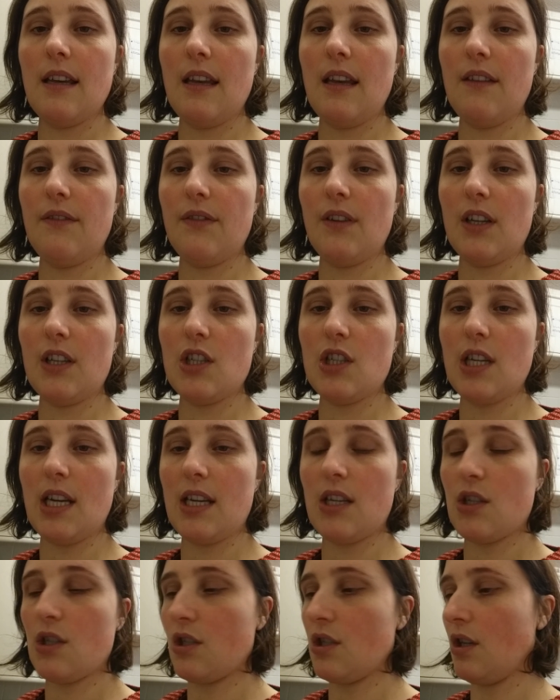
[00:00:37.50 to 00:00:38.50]
If I
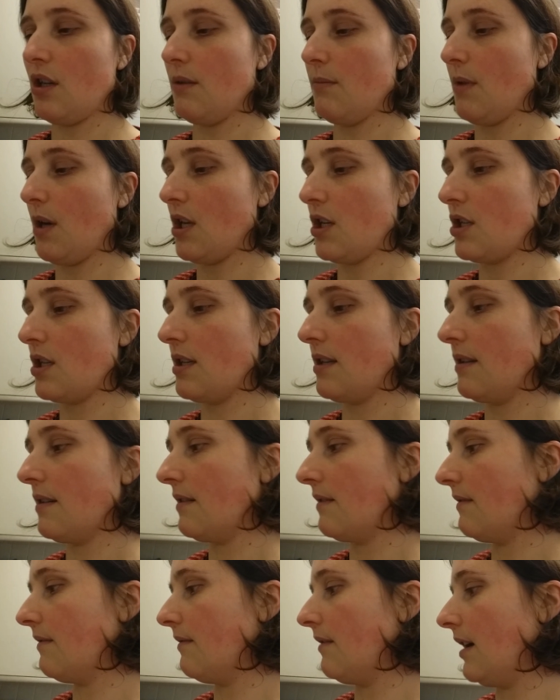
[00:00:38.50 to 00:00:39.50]
change too much,
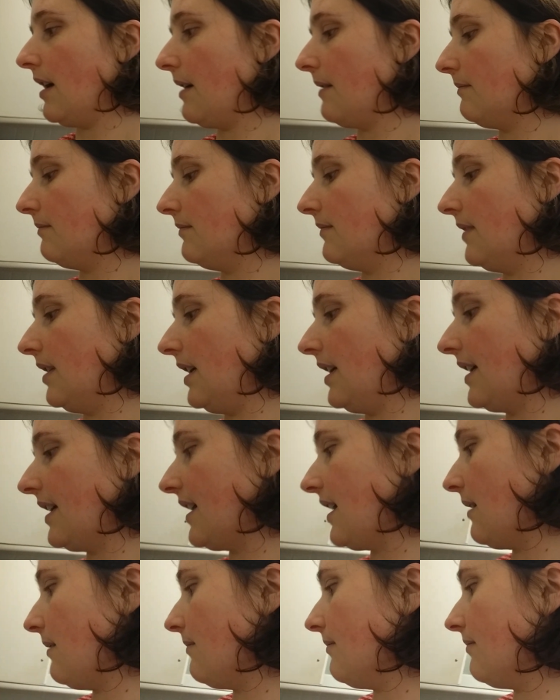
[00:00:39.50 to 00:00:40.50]
I
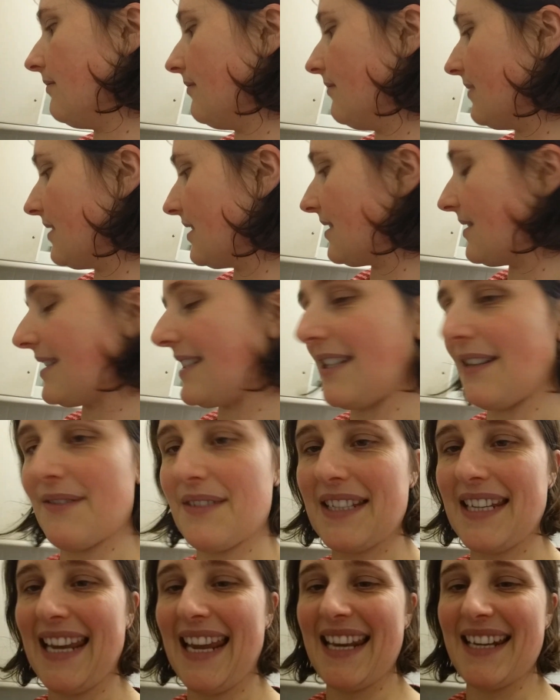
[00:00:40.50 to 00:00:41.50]
get
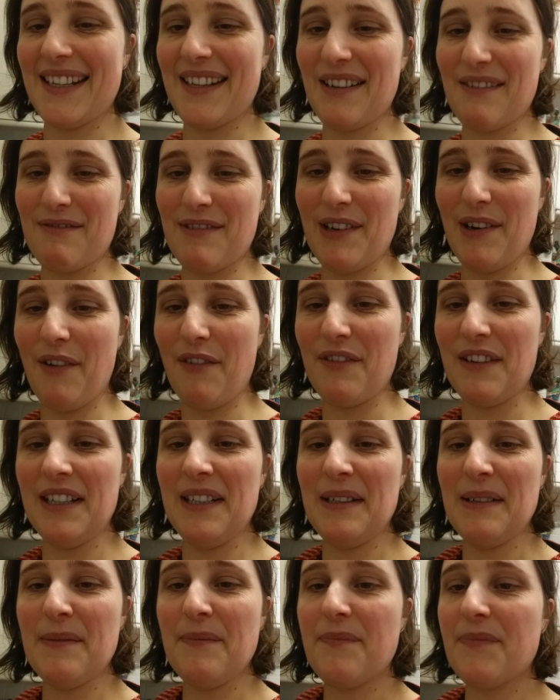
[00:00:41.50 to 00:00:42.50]
myself scared and I'll run off.
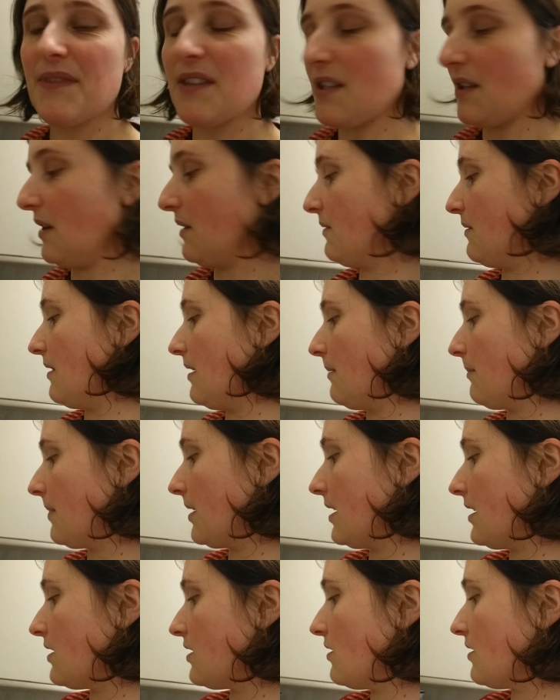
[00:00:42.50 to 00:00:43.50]
So I'm
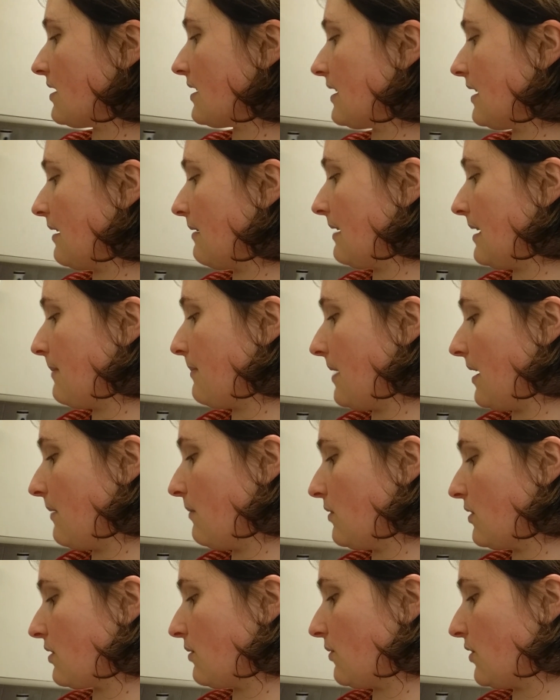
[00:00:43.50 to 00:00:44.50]
going to do it slowly. But I
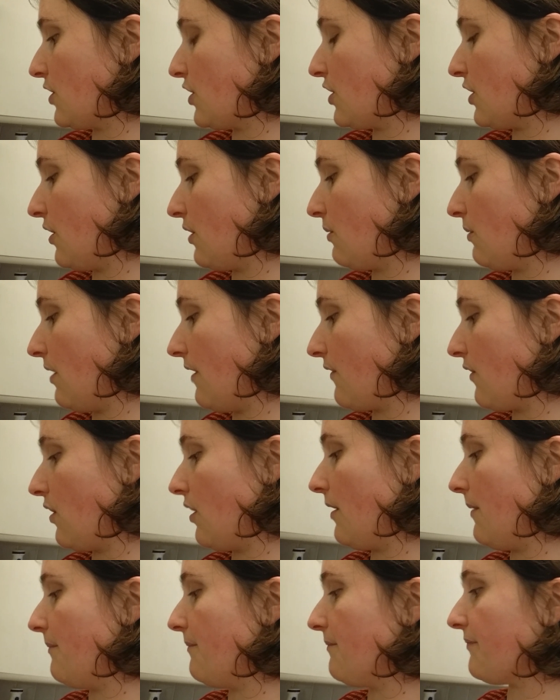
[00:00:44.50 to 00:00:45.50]
also want to show you what I've
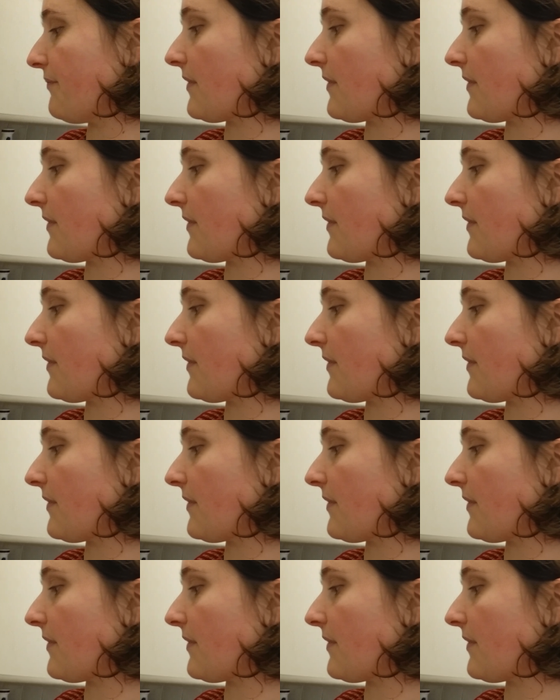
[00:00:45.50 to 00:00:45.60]
got.